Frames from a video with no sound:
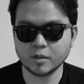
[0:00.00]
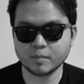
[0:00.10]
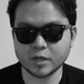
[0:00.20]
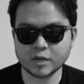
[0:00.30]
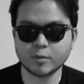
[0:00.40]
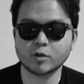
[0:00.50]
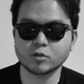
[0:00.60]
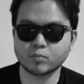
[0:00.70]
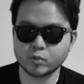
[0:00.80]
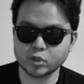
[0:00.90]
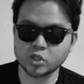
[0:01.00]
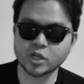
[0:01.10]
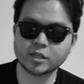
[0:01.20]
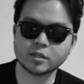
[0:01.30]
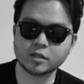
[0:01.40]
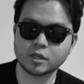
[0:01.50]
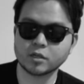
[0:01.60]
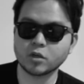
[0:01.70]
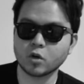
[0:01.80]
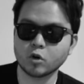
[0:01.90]
But I'm also projecting
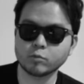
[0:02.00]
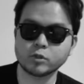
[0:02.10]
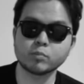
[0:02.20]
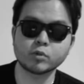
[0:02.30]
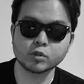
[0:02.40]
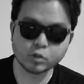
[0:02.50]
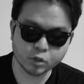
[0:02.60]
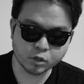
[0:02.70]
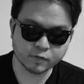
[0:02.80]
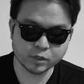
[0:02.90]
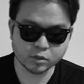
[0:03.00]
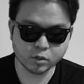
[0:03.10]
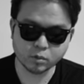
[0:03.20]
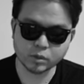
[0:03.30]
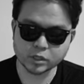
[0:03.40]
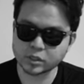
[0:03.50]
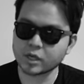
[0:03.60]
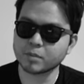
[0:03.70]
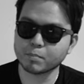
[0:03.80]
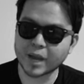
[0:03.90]
in the hope to preserve it. So it's
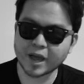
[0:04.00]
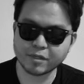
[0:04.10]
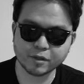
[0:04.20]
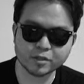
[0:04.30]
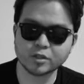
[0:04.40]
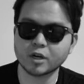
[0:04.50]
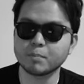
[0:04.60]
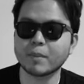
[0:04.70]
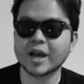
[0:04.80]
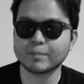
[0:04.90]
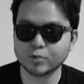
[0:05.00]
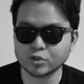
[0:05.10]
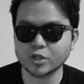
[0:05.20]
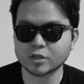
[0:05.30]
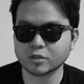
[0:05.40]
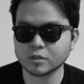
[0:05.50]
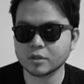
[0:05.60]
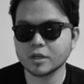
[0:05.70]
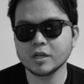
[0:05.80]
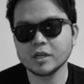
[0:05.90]
not a bad thing. It's not a bad projection.
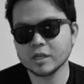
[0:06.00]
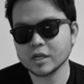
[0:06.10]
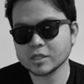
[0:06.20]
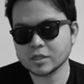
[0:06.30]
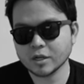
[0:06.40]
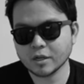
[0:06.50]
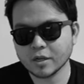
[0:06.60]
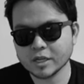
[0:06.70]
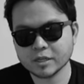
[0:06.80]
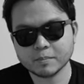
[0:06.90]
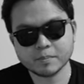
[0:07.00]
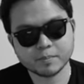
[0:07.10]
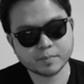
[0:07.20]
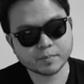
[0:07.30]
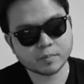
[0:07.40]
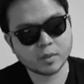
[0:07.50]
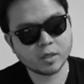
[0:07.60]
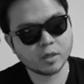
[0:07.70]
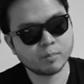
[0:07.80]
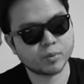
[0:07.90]
It's not like
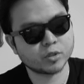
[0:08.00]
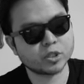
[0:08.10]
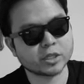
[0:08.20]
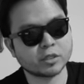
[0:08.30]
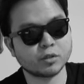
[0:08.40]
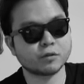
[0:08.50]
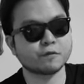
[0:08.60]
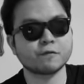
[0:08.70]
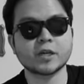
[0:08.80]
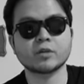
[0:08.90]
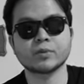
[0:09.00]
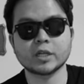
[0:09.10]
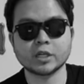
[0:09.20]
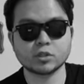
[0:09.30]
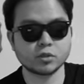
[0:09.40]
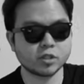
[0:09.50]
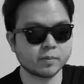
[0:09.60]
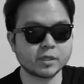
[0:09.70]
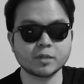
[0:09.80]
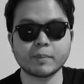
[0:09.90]
projecting your failed
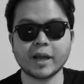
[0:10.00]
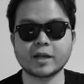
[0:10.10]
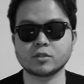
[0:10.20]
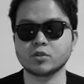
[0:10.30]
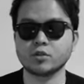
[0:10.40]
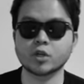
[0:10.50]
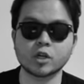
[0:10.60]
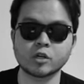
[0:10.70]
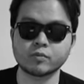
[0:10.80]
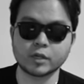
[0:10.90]
relationship in the past to your current